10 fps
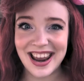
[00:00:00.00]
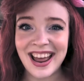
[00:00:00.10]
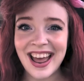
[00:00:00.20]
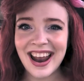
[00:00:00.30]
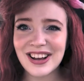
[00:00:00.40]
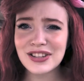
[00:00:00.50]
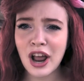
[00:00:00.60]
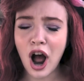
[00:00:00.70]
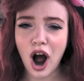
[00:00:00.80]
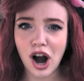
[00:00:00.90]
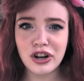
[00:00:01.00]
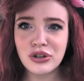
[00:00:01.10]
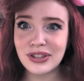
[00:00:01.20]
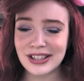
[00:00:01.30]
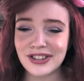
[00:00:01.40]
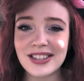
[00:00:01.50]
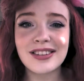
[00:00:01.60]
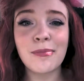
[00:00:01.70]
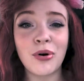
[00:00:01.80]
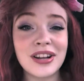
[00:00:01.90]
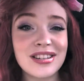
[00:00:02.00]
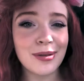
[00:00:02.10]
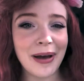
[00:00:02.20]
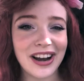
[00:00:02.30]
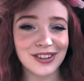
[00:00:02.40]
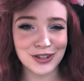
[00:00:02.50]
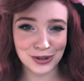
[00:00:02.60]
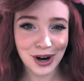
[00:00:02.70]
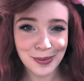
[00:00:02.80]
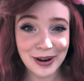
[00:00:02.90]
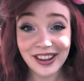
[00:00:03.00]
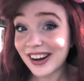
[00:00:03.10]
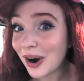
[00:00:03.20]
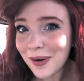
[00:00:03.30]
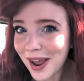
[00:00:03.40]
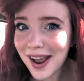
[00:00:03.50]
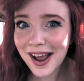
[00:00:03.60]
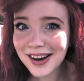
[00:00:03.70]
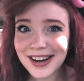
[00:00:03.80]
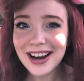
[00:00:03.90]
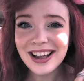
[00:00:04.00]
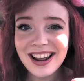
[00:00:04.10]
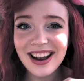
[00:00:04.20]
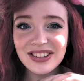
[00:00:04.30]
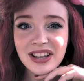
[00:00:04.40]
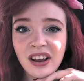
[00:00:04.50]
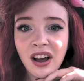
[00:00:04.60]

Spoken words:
I was like, are you serious? He's like pointing to the back of the truck, being like, oh yeah, get on in. I was like,